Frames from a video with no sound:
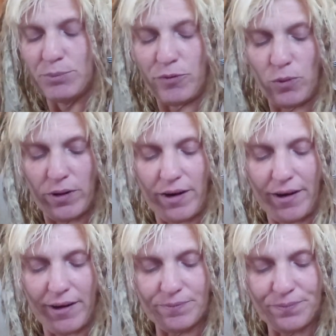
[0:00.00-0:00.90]
before
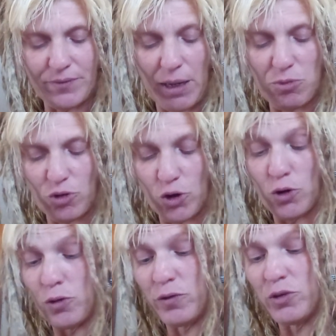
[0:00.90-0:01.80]
God, they
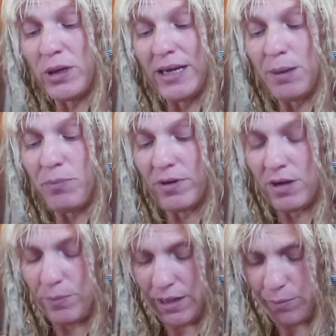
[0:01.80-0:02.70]
observed to keep the
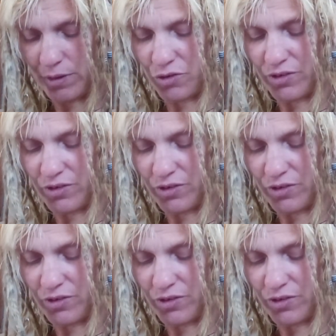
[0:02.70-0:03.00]
commandments,